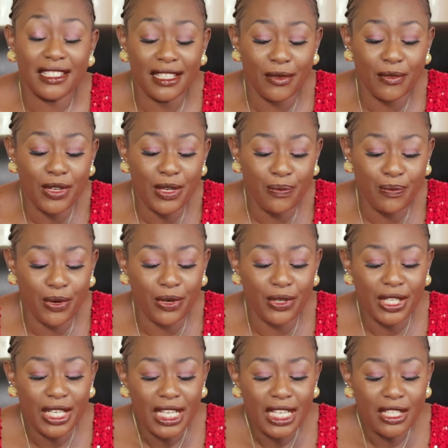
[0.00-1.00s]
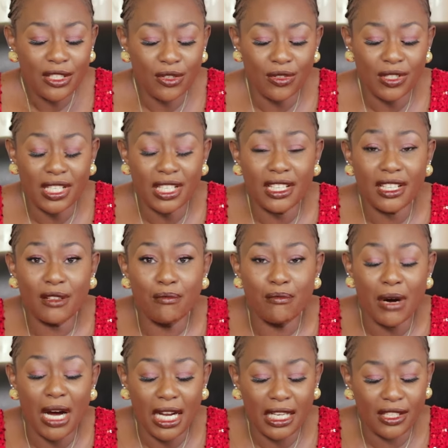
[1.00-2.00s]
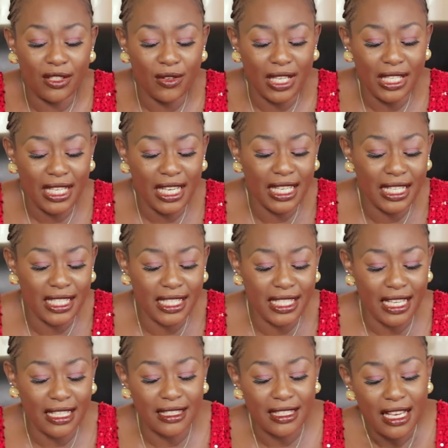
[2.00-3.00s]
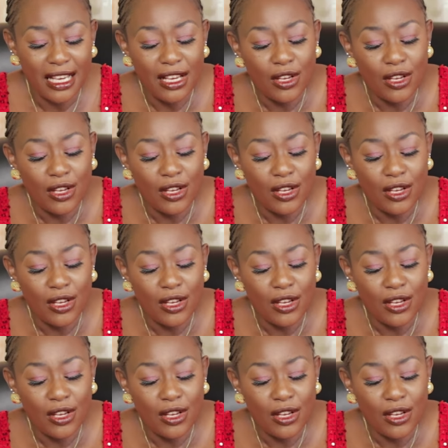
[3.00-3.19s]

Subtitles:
The weapon to take back your inheritance.